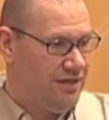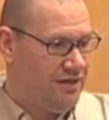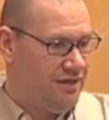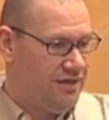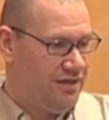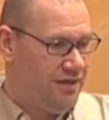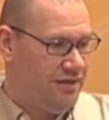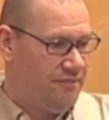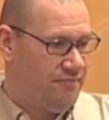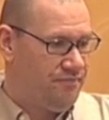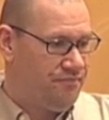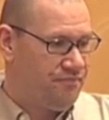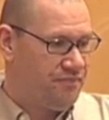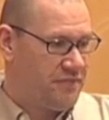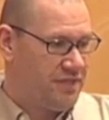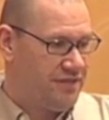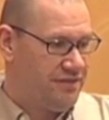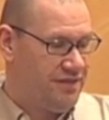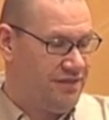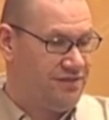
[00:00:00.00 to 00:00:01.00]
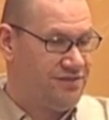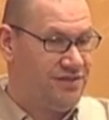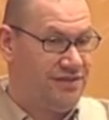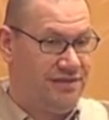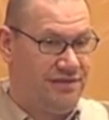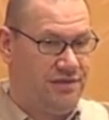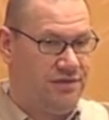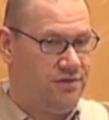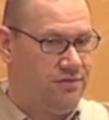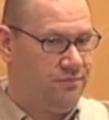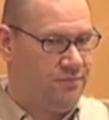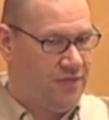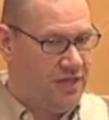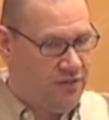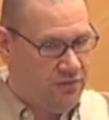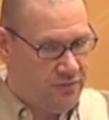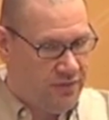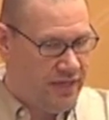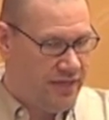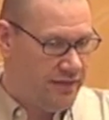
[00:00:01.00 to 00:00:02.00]
Um, things like, you know, by
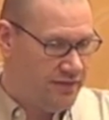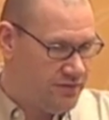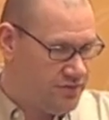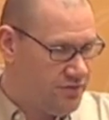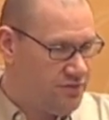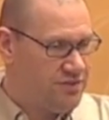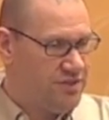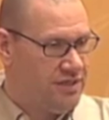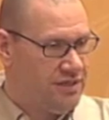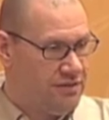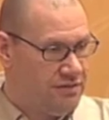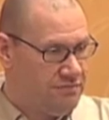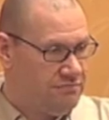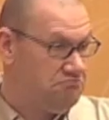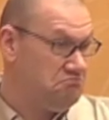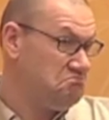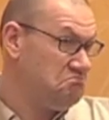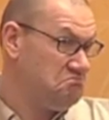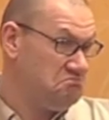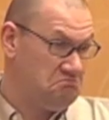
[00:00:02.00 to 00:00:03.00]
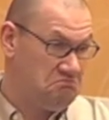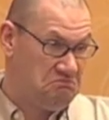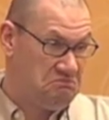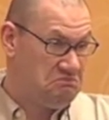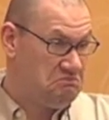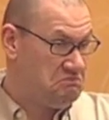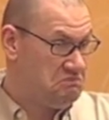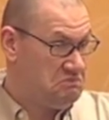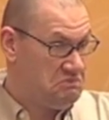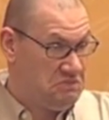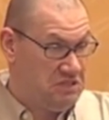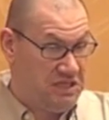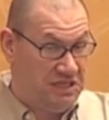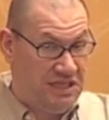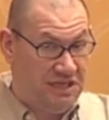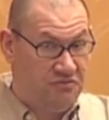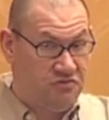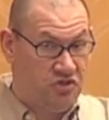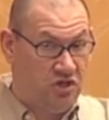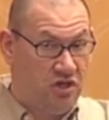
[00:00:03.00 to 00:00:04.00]
the way, this hotel, they
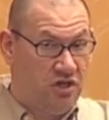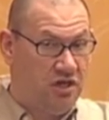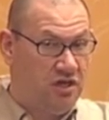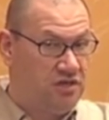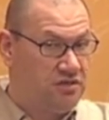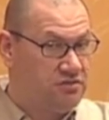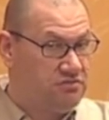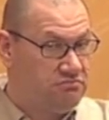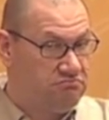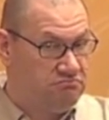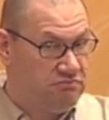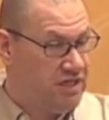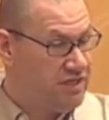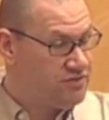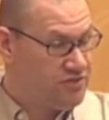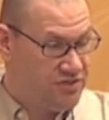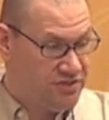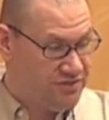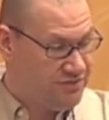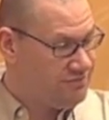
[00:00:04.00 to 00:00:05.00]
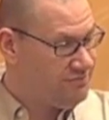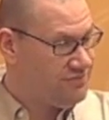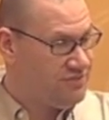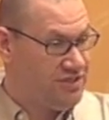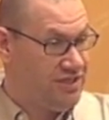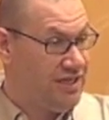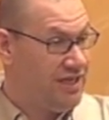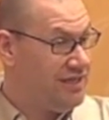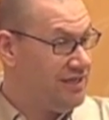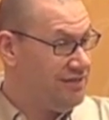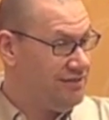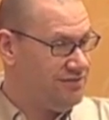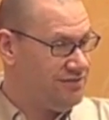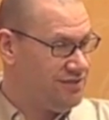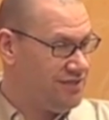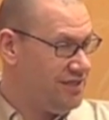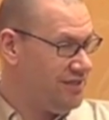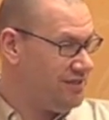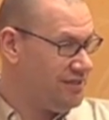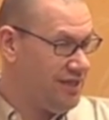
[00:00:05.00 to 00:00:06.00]
allow dogs, not just CID,
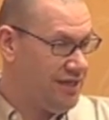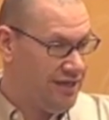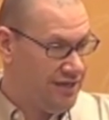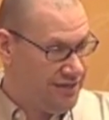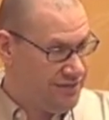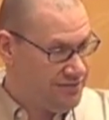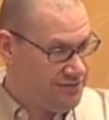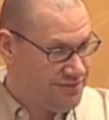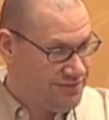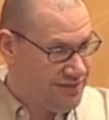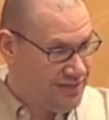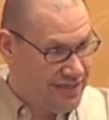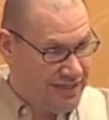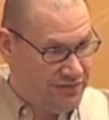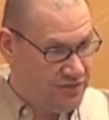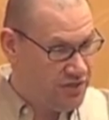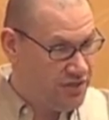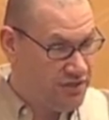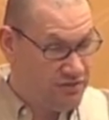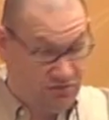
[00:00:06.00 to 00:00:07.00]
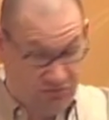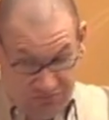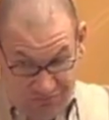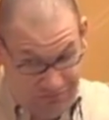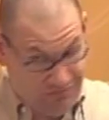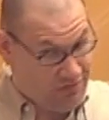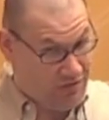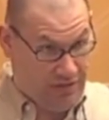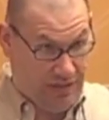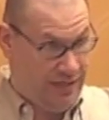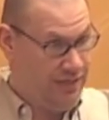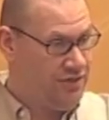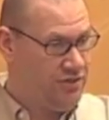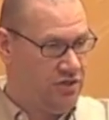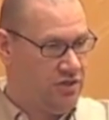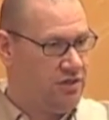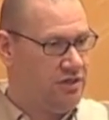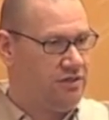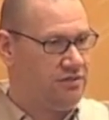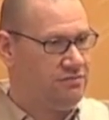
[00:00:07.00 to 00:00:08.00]
seeing die, eye dogs, any
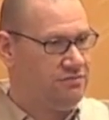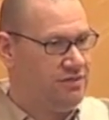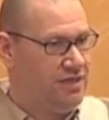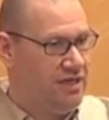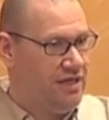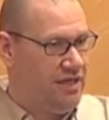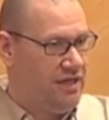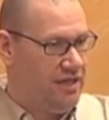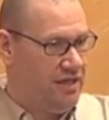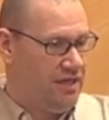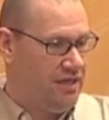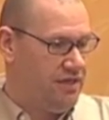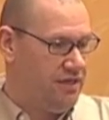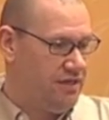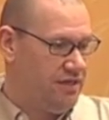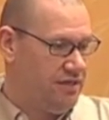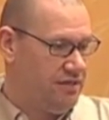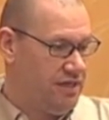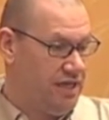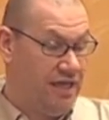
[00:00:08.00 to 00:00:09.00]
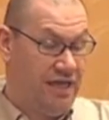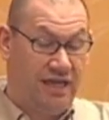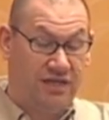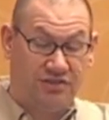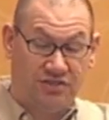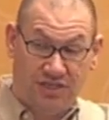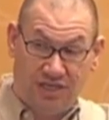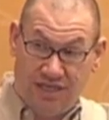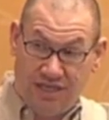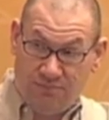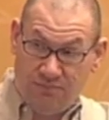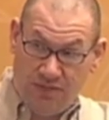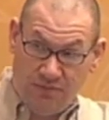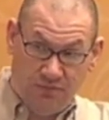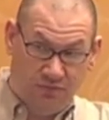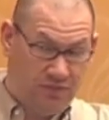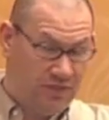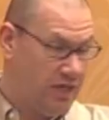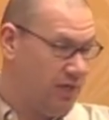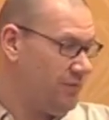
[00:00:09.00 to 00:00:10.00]
dog. And uh, I actually had
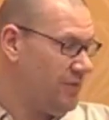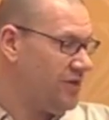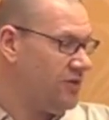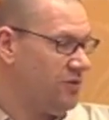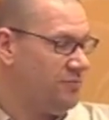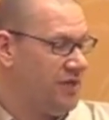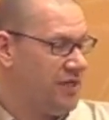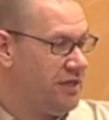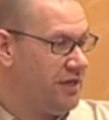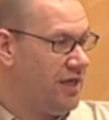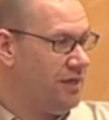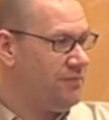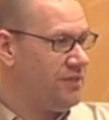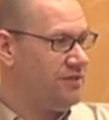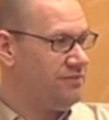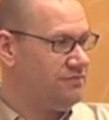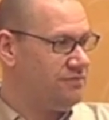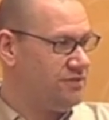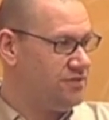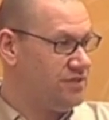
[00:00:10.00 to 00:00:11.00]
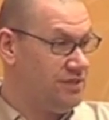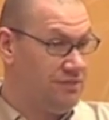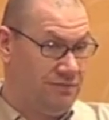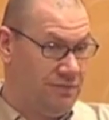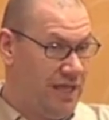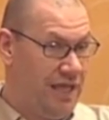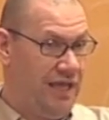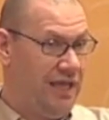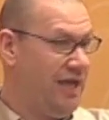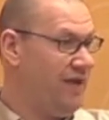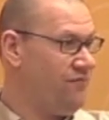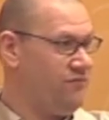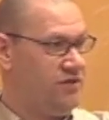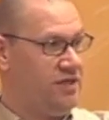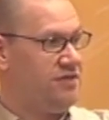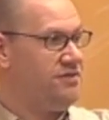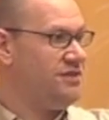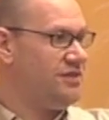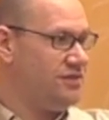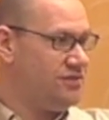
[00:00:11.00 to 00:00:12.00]
people comment on my comment and said, hey, I've
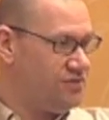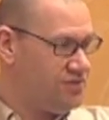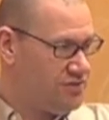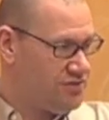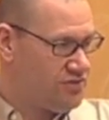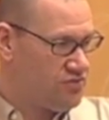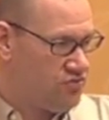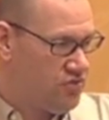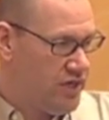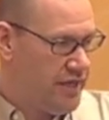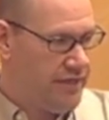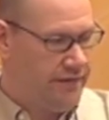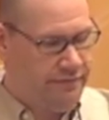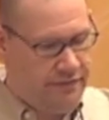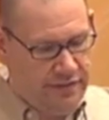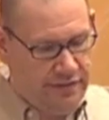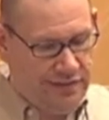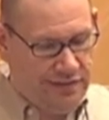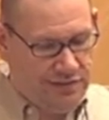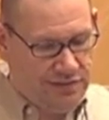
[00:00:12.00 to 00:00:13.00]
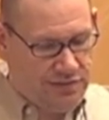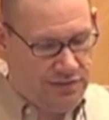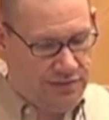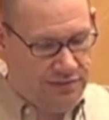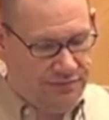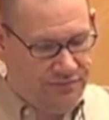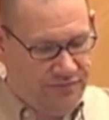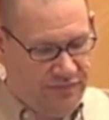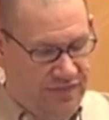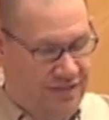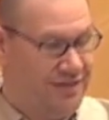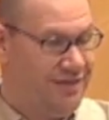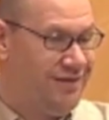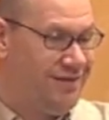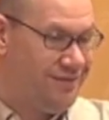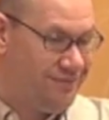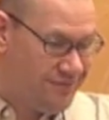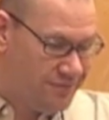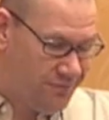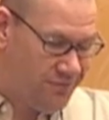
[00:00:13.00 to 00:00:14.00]
done this. This is great. So then
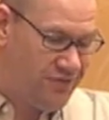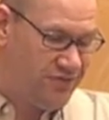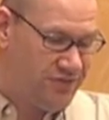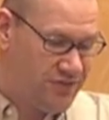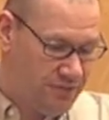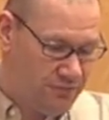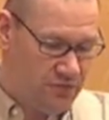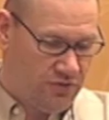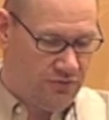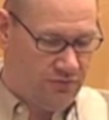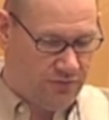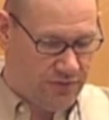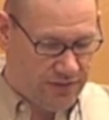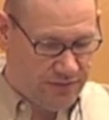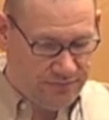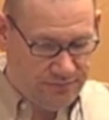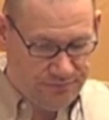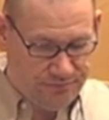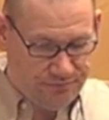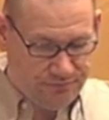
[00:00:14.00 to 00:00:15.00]
I, it builds up goodwill.